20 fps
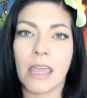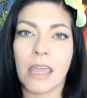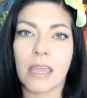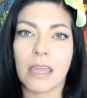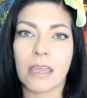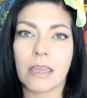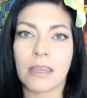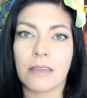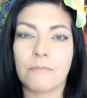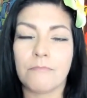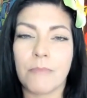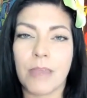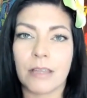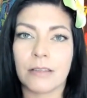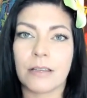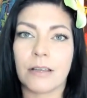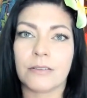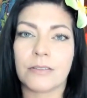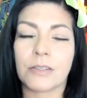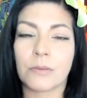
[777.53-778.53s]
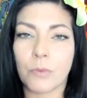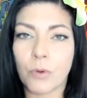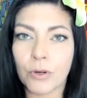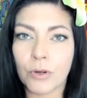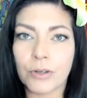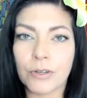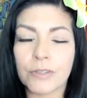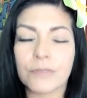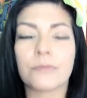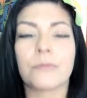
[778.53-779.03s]
and mail out some
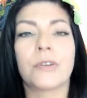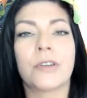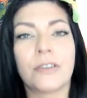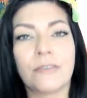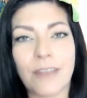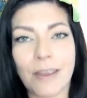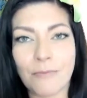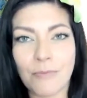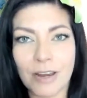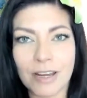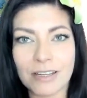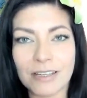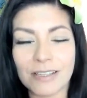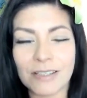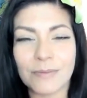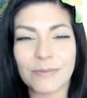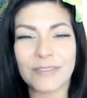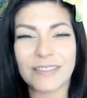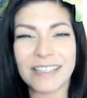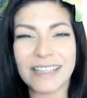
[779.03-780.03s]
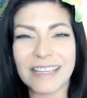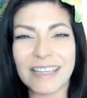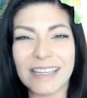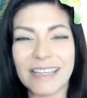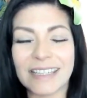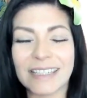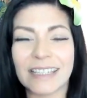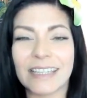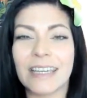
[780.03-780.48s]
orders from Good Vibrations Boutique,